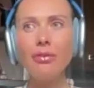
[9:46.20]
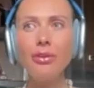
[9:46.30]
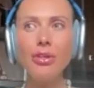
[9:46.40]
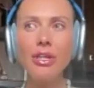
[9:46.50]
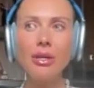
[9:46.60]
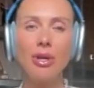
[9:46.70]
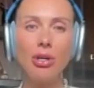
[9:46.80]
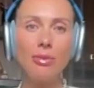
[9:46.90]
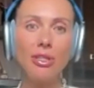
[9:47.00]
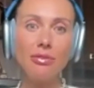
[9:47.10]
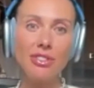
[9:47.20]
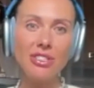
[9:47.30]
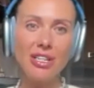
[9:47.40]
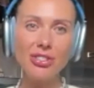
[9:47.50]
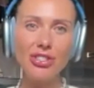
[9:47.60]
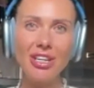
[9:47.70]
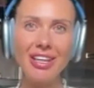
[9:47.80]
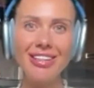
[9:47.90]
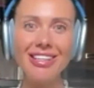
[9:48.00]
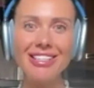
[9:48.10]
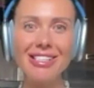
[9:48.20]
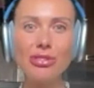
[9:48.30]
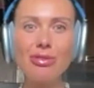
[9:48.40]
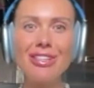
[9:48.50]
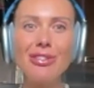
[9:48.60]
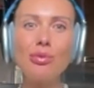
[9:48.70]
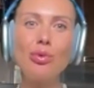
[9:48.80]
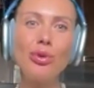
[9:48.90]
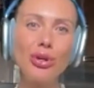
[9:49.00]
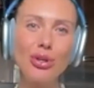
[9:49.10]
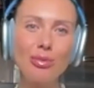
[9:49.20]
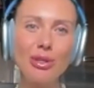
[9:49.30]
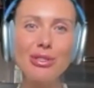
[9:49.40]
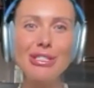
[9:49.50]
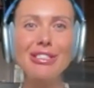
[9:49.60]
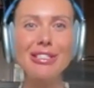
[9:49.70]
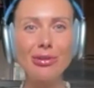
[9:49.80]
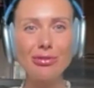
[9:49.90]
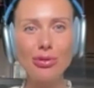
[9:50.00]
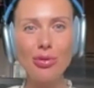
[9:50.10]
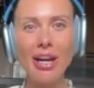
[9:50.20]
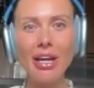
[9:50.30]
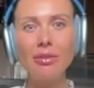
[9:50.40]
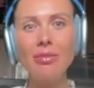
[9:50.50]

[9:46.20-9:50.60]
you think about manifestation, I think it's a trendy word because it sounds great,